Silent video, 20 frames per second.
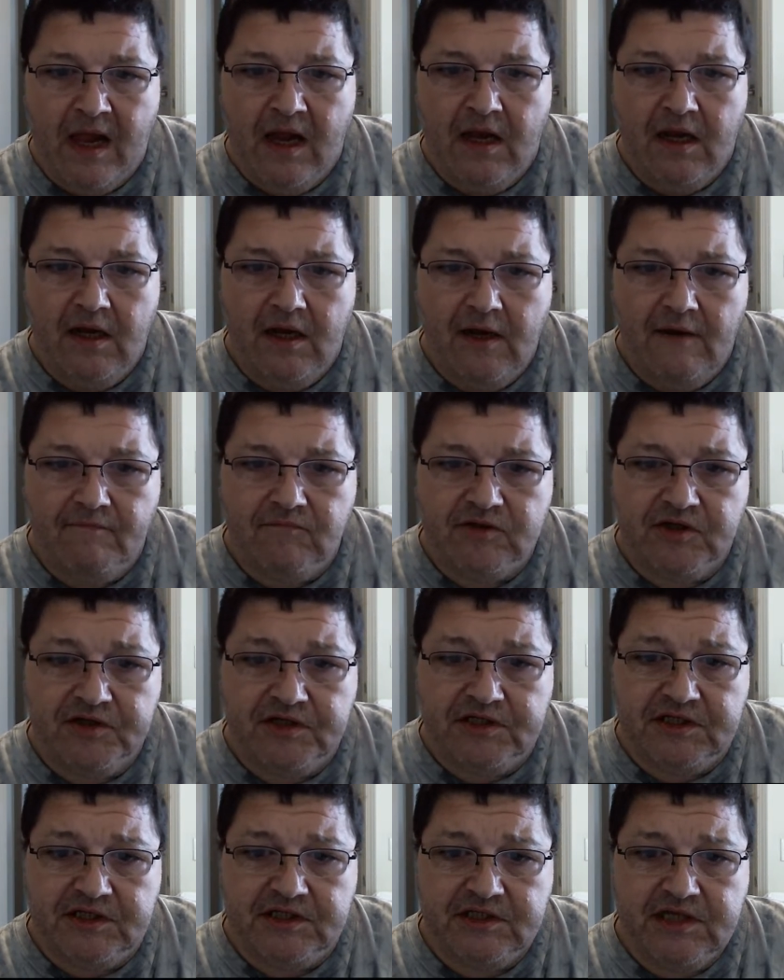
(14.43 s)
So
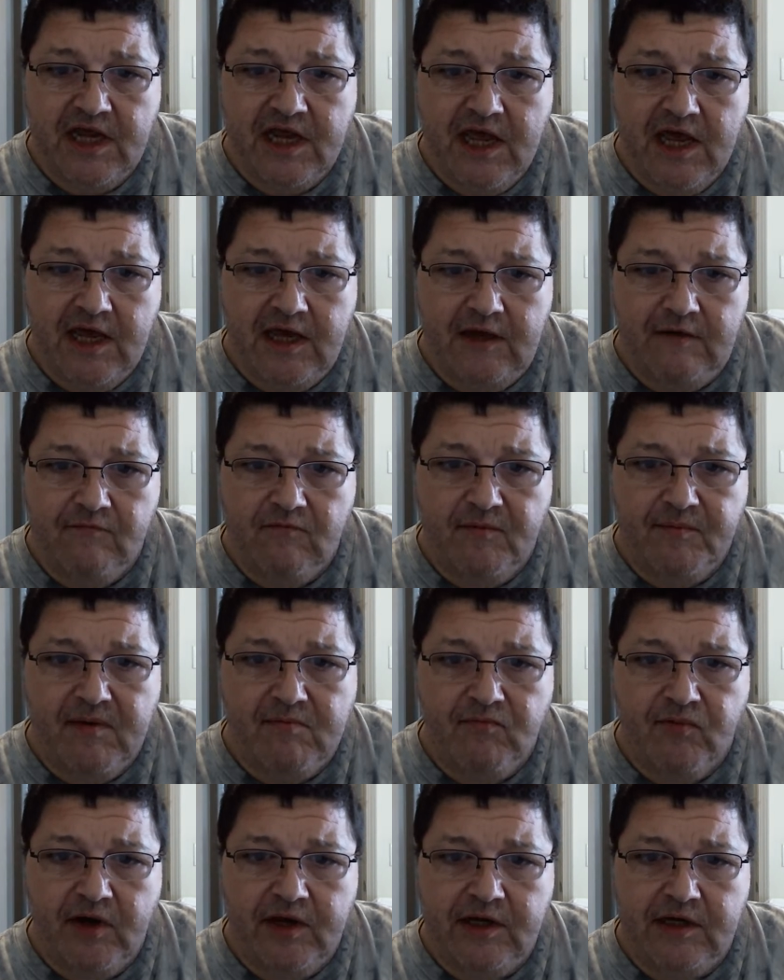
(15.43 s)
this is day 8. We've
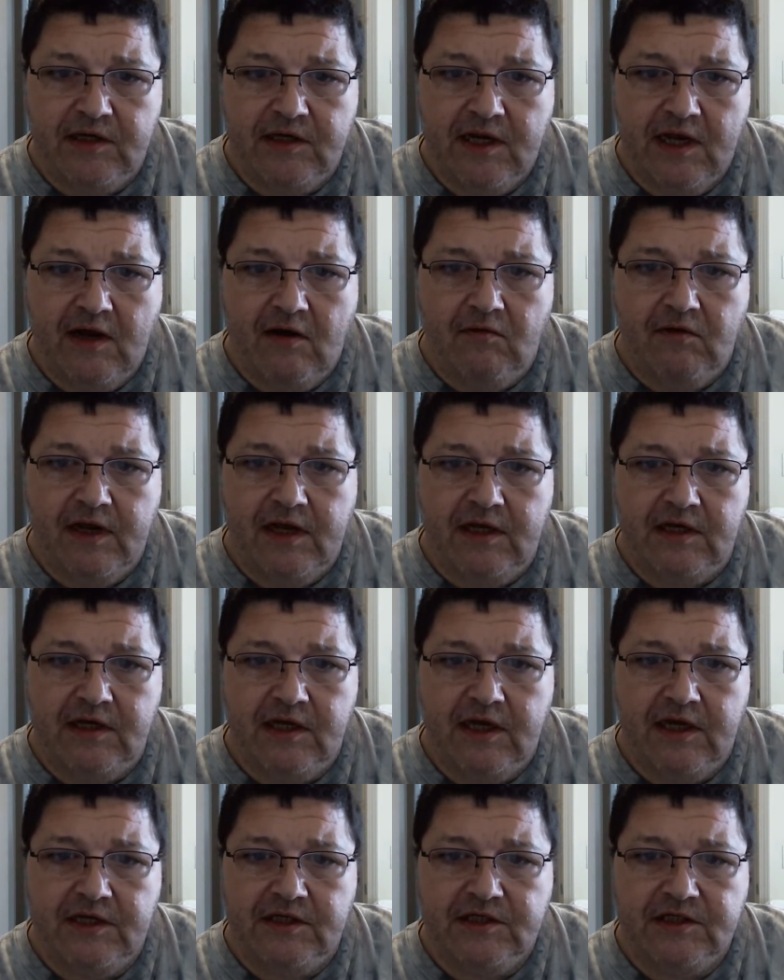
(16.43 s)
been breaking down
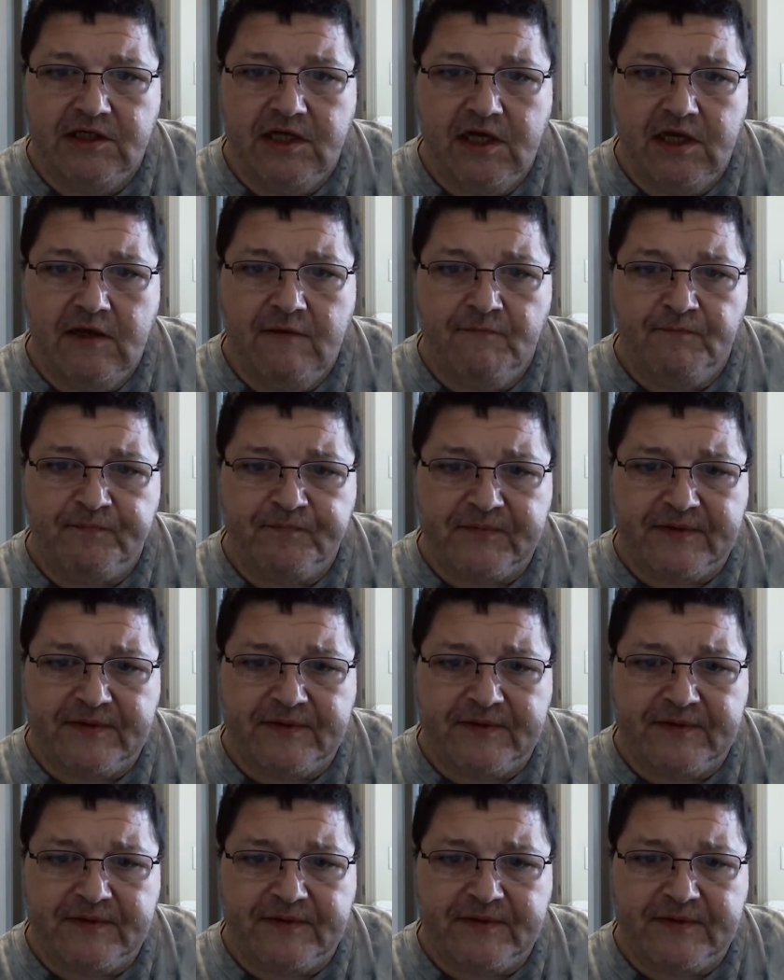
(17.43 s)
ADHD.